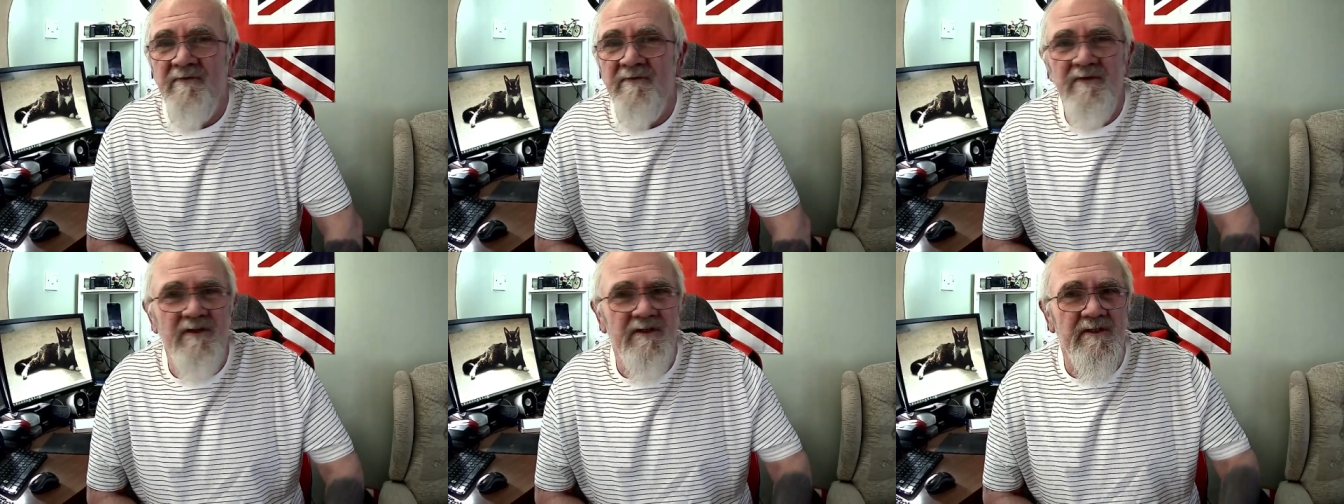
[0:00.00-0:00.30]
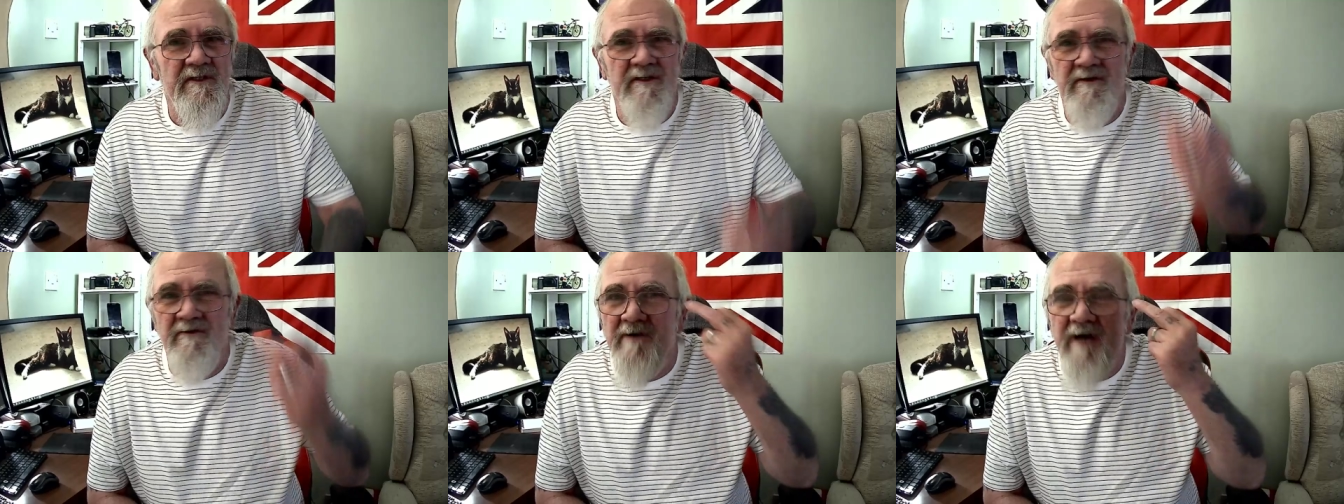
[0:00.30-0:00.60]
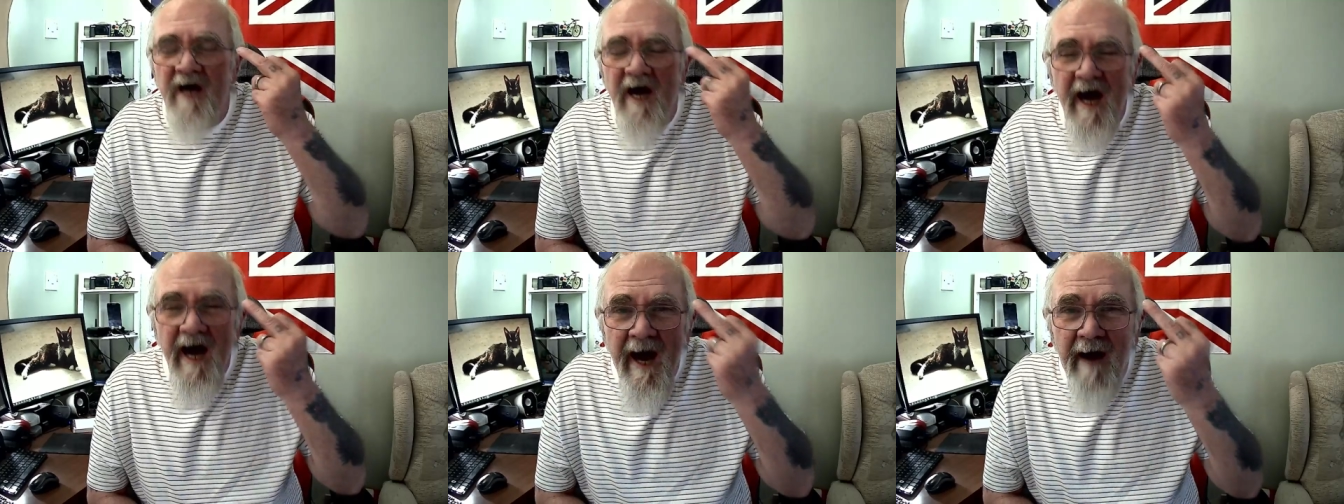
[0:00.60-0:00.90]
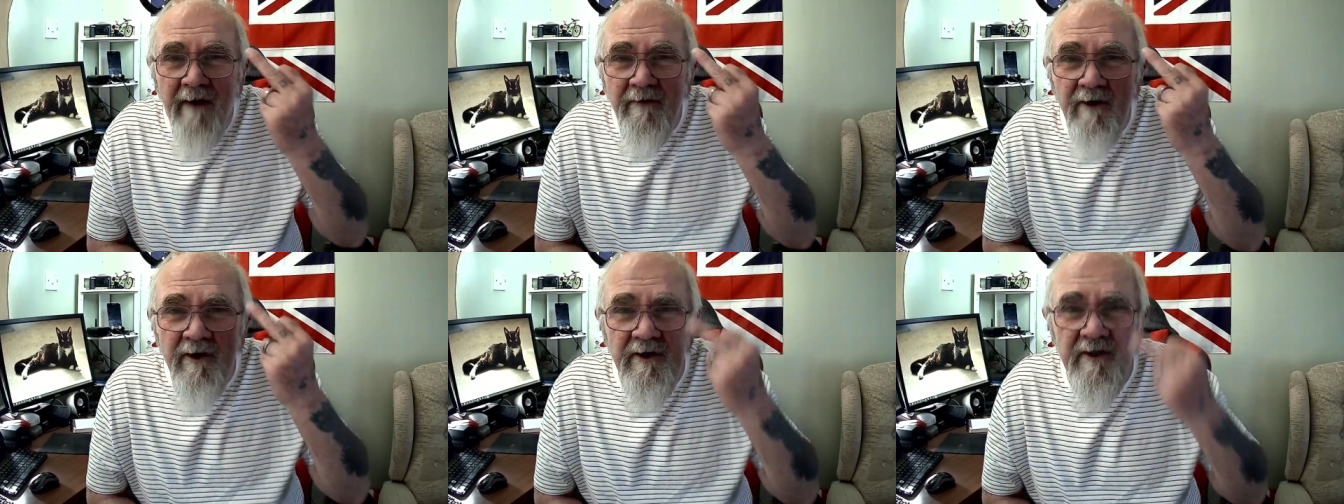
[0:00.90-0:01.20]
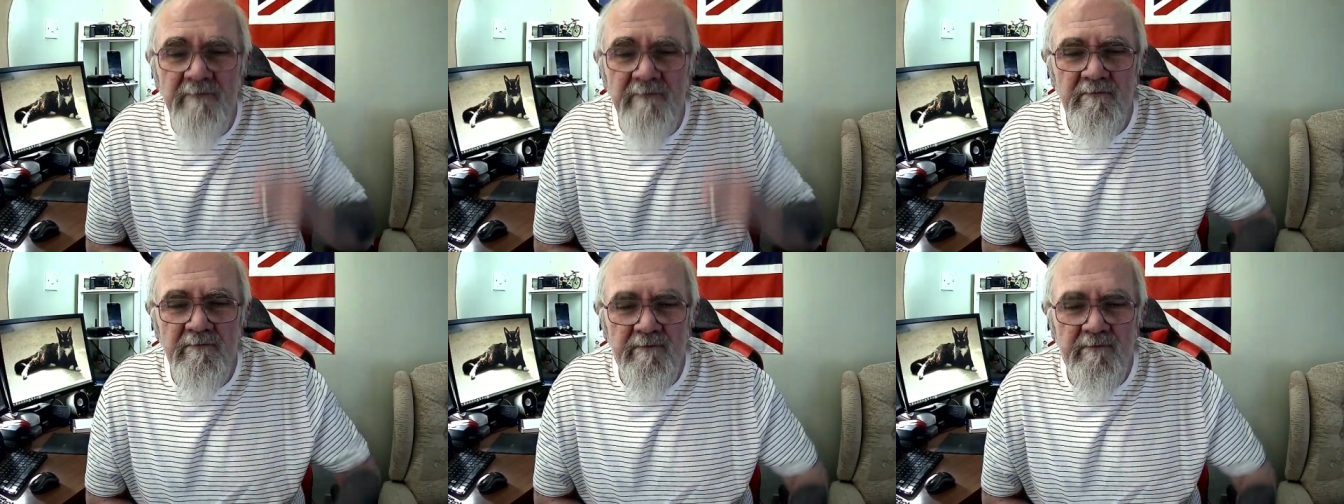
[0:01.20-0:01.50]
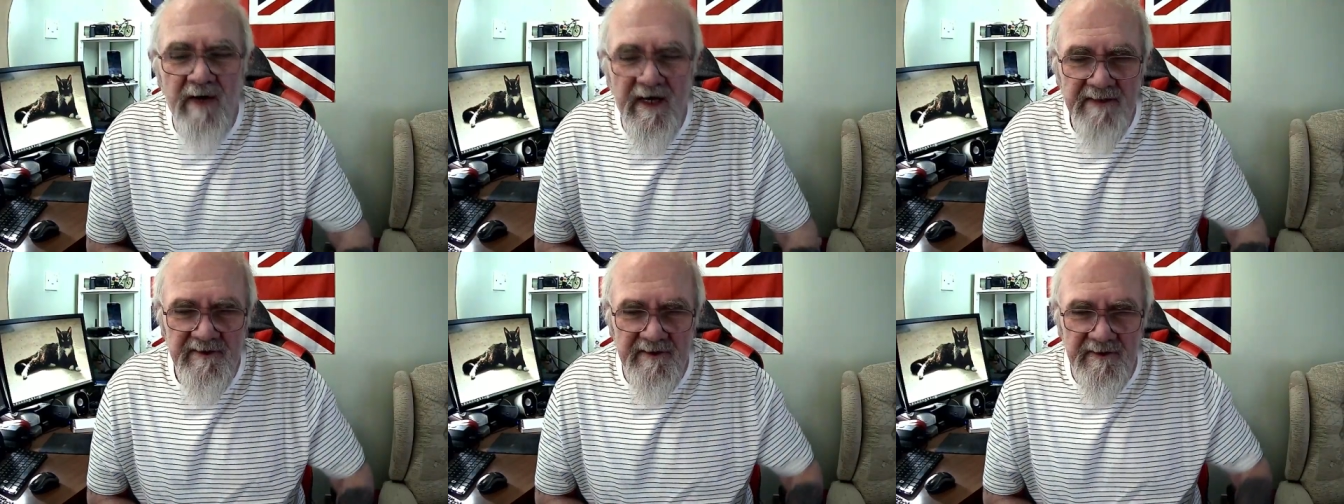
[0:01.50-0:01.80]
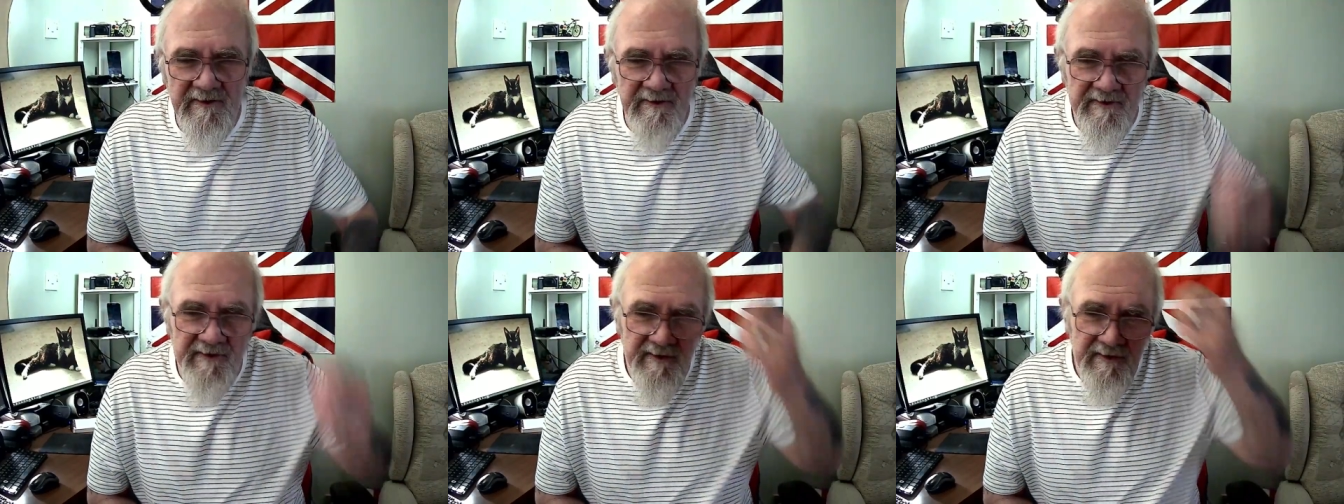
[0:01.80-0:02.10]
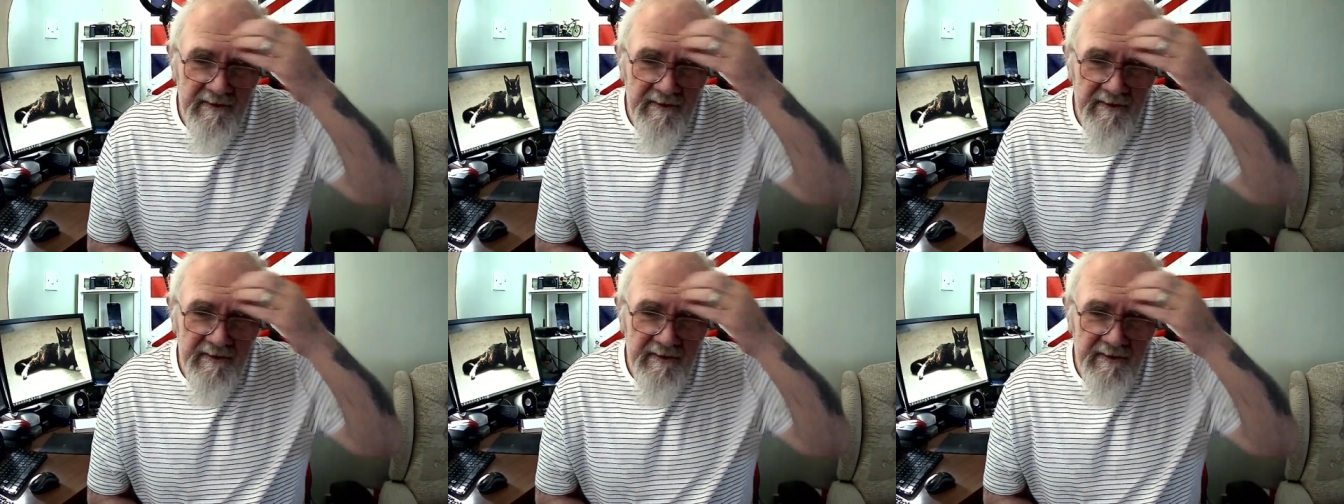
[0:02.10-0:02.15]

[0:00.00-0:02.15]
You arrogant bastards.